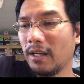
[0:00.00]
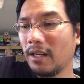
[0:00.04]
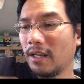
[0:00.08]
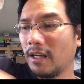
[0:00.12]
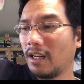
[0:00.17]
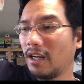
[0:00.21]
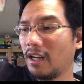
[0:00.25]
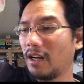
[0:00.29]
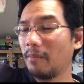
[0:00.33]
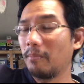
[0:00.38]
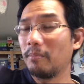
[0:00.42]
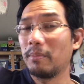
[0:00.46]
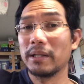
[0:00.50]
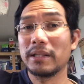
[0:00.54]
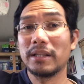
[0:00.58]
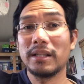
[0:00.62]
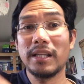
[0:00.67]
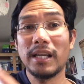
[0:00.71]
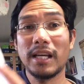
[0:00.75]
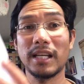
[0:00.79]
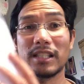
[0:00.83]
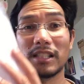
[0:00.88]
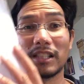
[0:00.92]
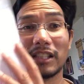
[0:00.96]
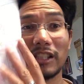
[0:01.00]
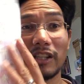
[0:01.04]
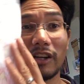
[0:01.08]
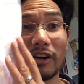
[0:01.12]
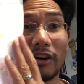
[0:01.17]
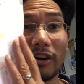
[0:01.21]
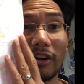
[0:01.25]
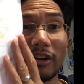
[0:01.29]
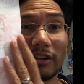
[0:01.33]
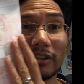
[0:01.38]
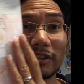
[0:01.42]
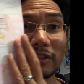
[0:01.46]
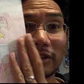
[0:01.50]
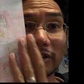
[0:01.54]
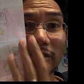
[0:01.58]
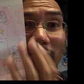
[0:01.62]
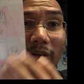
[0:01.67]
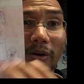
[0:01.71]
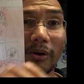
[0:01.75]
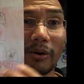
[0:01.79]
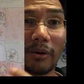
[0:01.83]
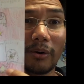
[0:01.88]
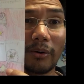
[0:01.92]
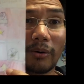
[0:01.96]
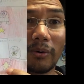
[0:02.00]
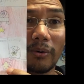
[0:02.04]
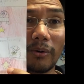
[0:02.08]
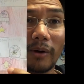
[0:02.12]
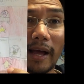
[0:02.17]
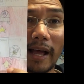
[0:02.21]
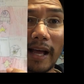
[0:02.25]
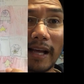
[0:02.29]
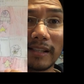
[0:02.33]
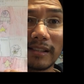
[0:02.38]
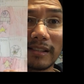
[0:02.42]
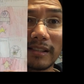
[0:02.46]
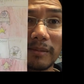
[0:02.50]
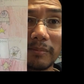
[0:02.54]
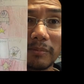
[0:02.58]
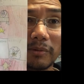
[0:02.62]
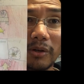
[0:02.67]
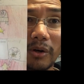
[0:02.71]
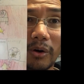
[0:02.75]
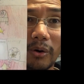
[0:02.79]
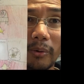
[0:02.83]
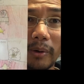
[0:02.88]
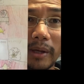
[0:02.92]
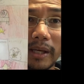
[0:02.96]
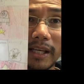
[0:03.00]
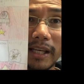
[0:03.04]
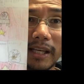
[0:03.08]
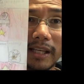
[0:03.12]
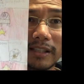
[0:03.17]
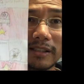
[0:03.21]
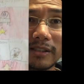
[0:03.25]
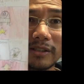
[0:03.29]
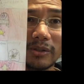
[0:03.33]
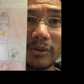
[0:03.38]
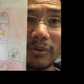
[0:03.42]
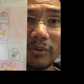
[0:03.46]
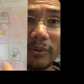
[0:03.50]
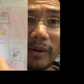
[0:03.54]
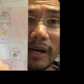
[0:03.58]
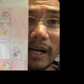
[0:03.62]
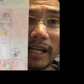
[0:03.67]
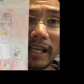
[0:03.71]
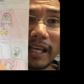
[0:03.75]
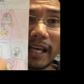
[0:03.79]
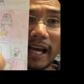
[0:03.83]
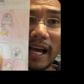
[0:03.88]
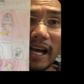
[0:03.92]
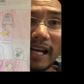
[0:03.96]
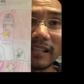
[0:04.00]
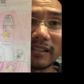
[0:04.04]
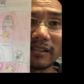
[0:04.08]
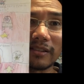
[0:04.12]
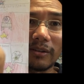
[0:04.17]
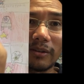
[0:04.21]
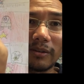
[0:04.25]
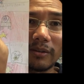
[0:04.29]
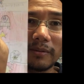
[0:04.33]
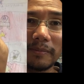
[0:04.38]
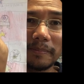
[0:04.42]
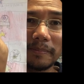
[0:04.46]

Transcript: But then she also has them going into a castle.